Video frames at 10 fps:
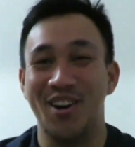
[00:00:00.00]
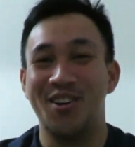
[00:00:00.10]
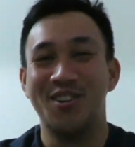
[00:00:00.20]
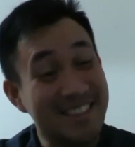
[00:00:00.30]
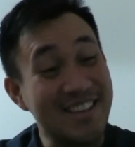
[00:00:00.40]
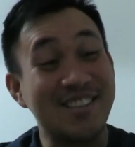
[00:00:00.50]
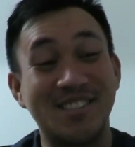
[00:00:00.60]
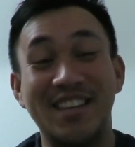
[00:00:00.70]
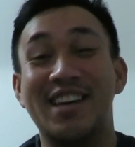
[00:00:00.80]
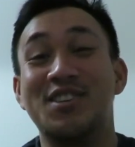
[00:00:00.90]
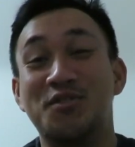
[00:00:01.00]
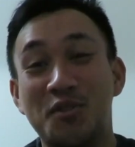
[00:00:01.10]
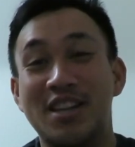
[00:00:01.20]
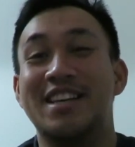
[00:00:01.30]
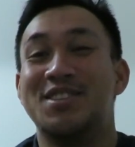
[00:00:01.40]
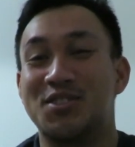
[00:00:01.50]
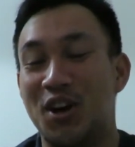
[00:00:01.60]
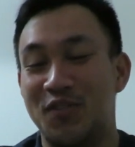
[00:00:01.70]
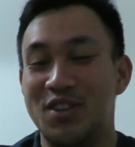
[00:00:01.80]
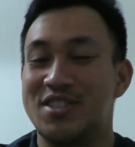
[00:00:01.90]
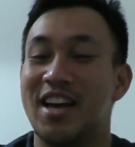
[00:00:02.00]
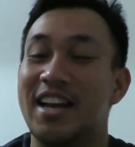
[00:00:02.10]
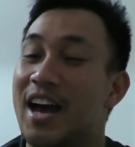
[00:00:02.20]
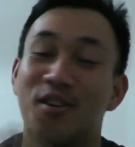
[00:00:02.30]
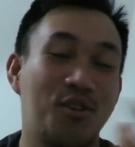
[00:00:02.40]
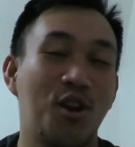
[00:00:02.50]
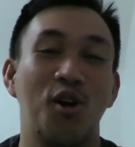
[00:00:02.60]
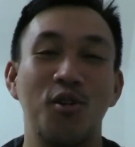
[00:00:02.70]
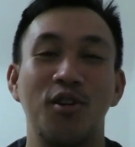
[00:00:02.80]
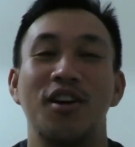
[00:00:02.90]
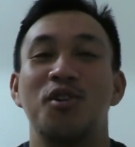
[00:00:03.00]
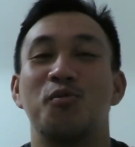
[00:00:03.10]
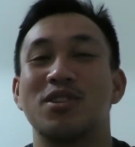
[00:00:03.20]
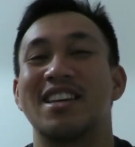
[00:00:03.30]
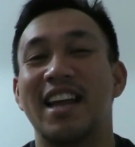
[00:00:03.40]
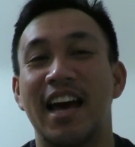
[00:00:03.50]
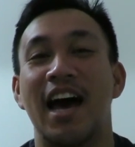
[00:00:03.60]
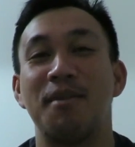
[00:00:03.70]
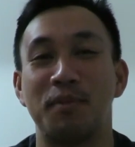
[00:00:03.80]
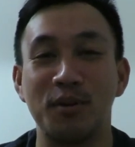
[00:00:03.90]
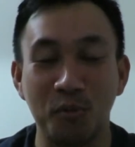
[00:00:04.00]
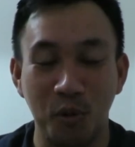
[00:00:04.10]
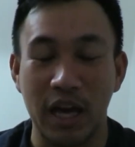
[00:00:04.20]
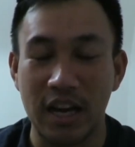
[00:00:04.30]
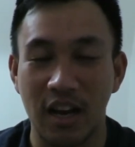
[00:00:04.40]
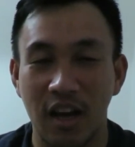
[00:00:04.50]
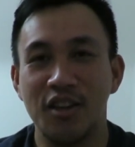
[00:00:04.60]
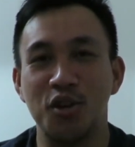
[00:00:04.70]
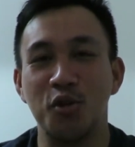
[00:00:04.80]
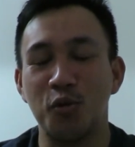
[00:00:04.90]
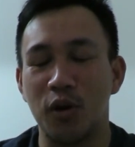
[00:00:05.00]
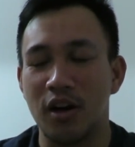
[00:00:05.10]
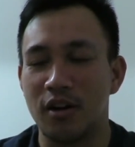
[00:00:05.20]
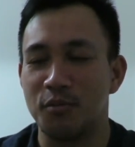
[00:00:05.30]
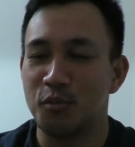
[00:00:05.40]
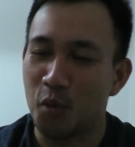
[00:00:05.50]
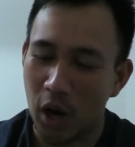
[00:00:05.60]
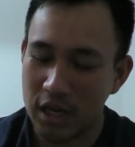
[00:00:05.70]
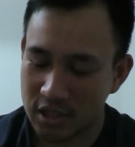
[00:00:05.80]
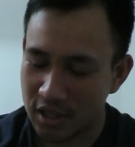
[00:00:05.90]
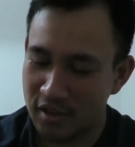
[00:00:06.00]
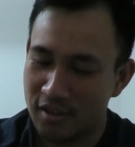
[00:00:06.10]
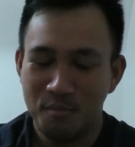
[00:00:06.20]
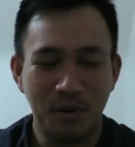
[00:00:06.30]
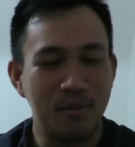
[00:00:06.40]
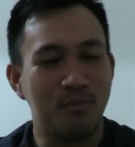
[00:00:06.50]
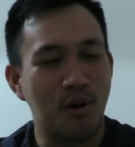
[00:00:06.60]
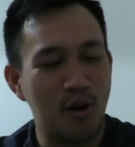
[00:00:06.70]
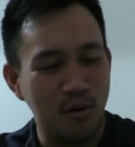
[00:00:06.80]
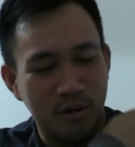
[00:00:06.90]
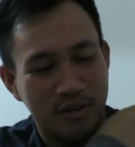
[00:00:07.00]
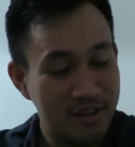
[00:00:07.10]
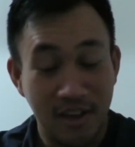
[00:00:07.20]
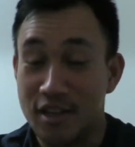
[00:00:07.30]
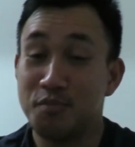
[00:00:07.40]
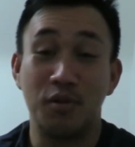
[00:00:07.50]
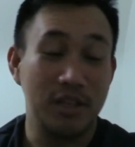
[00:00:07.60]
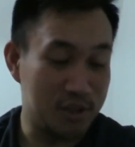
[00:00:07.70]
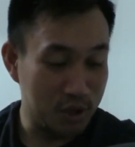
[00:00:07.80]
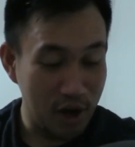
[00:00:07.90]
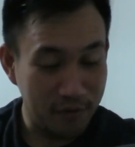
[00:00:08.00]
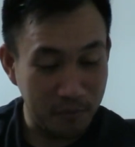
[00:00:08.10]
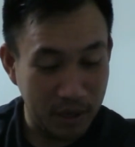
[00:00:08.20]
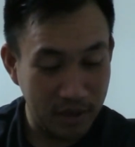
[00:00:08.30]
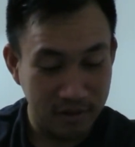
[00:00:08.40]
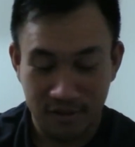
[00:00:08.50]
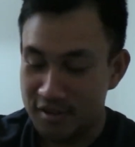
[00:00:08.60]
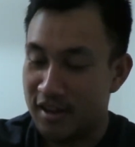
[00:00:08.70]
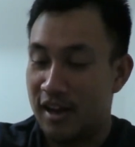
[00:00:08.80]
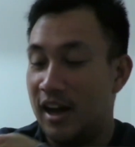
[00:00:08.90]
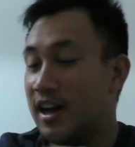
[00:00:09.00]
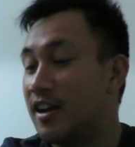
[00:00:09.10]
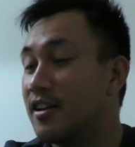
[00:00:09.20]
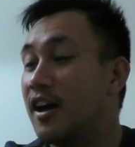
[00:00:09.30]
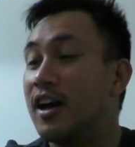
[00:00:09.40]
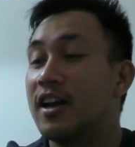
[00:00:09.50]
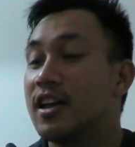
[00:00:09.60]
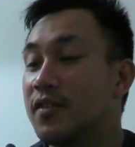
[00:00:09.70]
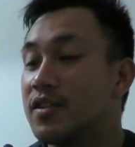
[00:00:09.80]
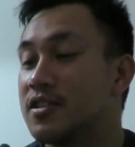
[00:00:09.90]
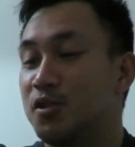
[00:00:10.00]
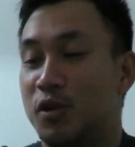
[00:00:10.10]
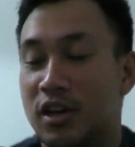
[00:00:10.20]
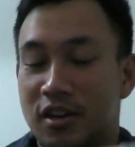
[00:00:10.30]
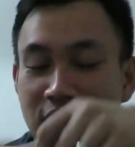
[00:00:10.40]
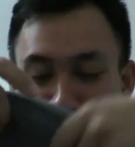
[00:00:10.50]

yo, this thing is really soft inside. I don't know what's gonna happen when you um, wash it, but bro, it's pretty soft, man. I got I gotta give it to uh,